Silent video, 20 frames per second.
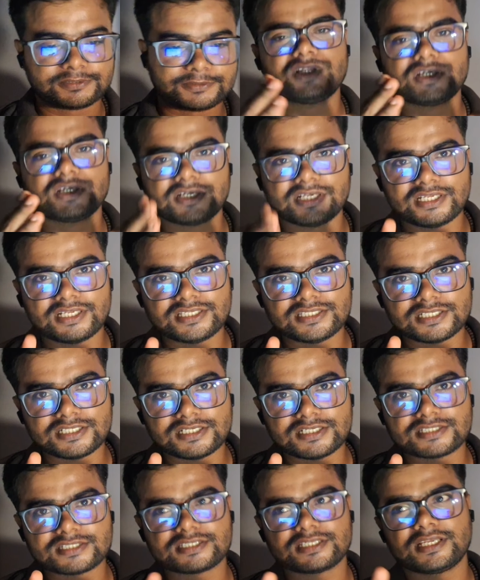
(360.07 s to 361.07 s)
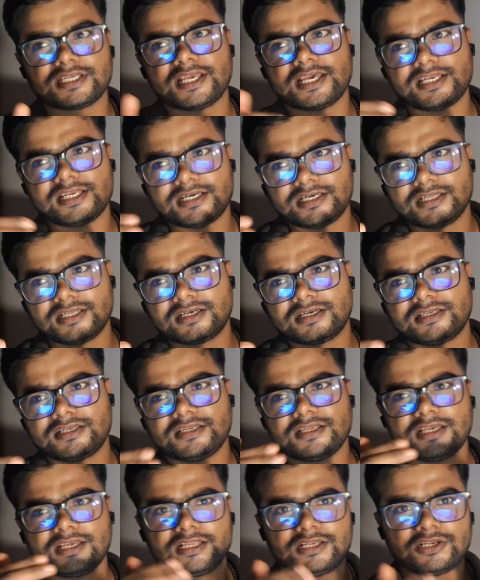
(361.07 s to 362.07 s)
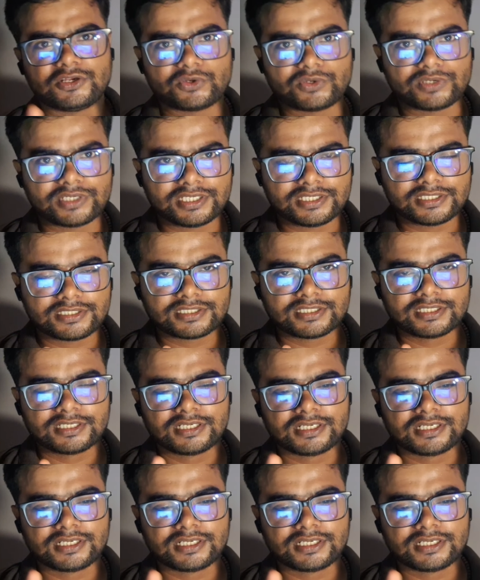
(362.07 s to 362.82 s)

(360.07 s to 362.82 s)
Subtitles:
The Rangers, Elladan, Elrohir,